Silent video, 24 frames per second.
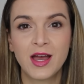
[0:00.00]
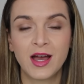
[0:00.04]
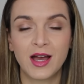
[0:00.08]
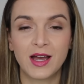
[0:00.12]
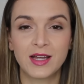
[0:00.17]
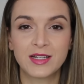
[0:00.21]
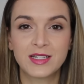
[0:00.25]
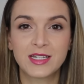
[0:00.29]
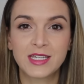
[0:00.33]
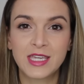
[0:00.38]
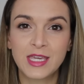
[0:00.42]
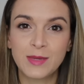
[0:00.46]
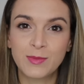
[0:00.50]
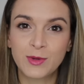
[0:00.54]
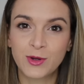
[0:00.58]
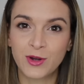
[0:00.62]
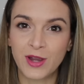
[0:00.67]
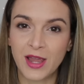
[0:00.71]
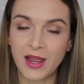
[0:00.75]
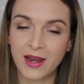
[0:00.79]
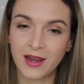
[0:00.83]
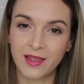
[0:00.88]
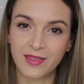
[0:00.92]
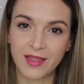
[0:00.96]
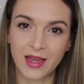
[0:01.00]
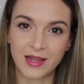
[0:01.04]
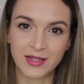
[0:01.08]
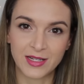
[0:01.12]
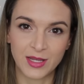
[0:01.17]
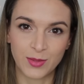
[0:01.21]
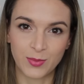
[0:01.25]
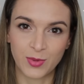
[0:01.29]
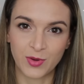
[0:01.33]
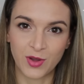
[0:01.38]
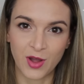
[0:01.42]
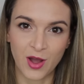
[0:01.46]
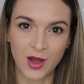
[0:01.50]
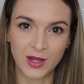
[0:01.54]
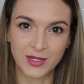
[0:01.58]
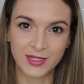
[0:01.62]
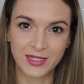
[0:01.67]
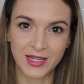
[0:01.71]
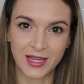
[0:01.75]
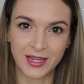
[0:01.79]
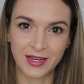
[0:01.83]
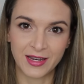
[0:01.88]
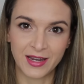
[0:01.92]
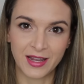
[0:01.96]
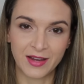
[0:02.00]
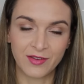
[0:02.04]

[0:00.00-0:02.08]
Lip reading: to keep creating that type of content.